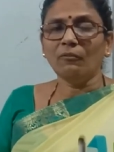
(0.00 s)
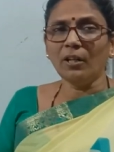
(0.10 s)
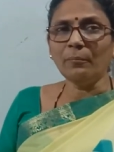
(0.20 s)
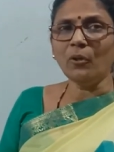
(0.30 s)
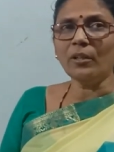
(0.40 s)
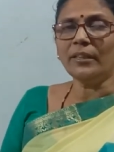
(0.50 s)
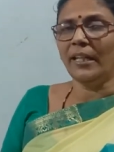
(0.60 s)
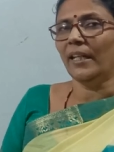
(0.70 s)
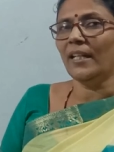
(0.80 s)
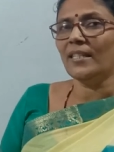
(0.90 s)
one more
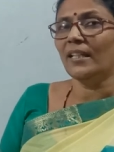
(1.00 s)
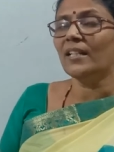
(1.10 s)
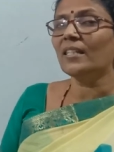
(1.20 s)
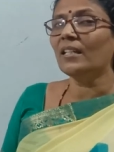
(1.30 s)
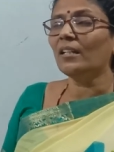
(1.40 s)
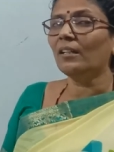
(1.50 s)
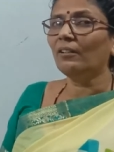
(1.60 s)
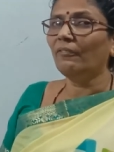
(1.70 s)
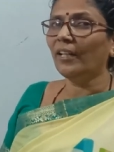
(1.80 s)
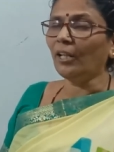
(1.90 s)
thing is,
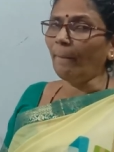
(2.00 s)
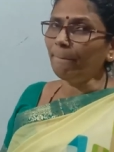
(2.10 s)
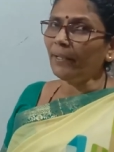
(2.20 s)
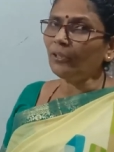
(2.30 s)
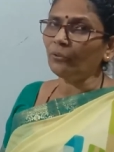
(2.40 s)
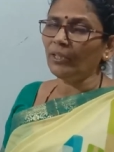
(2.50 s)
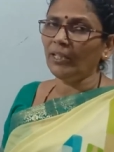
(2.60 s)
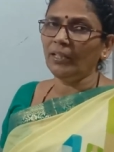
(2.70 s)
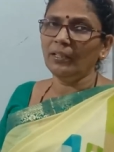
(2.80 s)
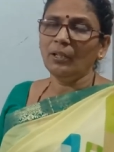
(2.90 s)
when compared to
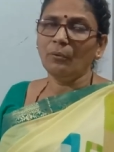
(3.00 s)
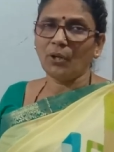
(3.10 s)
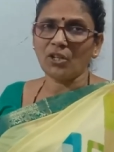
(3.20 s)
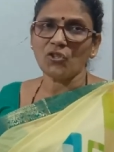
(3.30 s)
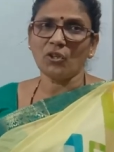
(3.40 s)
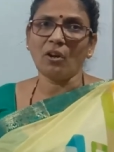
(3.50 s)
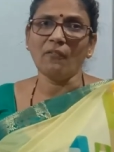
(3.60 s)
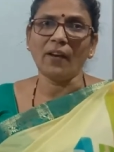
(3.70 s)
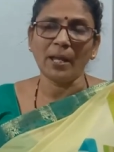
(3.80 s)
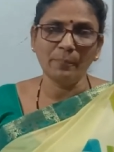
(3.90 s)
the production
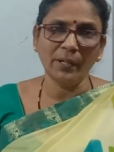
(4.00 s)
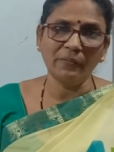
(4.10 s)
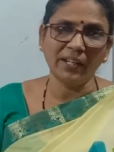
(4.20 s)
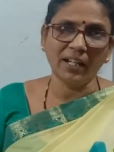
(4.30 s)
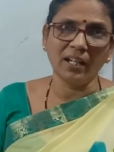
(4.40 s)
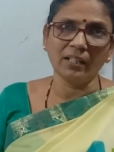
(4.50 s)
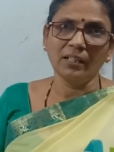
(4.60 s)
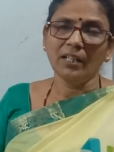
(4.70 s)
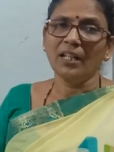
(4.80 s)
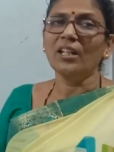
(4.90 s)
of hybrid vigor,
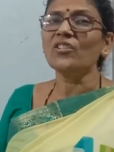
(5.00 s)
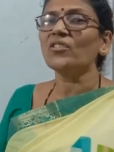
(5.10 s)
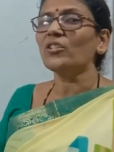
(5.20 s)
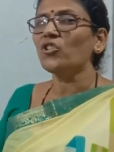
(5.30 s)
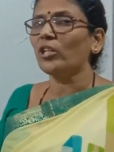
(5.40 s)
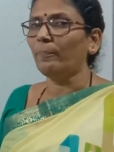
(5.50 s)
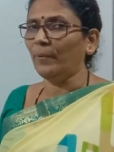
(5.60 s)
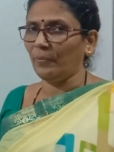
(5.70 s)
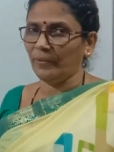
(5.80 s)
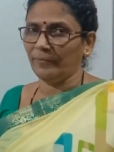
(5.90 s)
it's a
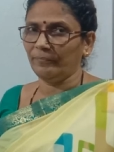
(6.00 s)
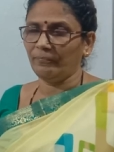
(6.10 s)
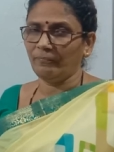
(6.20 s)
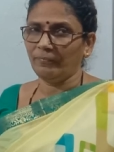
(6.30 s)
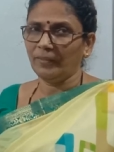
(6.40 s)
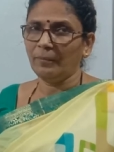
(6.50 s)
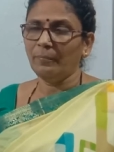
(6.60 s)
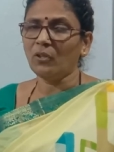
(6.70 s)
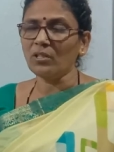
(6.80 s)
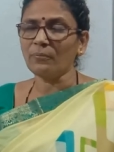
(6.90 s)
cheaper one.
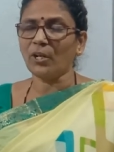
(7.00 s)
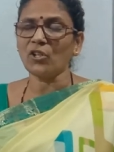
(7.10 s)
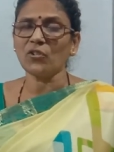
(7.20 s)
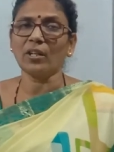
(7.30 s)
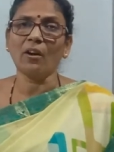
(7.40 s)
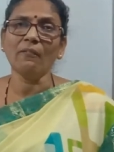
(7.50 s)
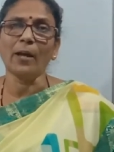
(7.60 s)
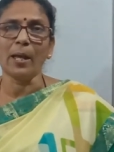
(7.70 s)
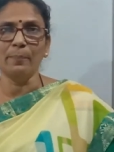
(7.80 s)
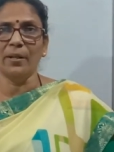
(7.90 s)
Because production
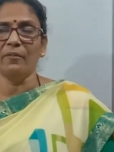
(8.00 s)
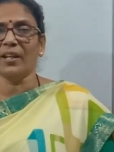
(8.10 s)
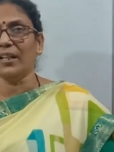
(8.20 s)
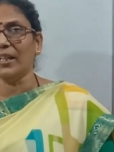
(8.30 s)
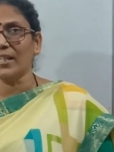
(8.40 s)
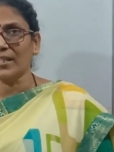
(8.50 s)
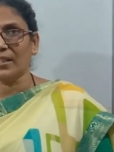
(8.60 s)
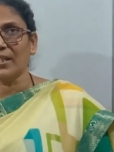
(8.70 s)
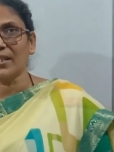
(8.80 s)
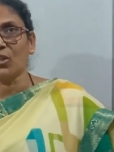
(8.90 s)
of hybrid
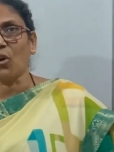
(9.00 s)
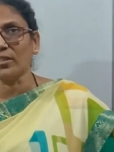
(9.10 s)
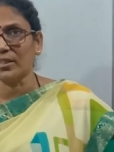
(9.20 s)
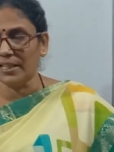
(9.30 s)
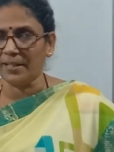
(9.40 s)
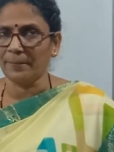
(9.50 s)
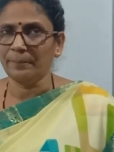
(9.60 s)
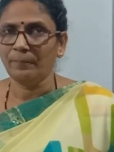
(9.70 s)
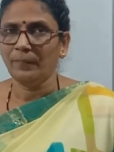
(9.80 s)
varieties is a costlier,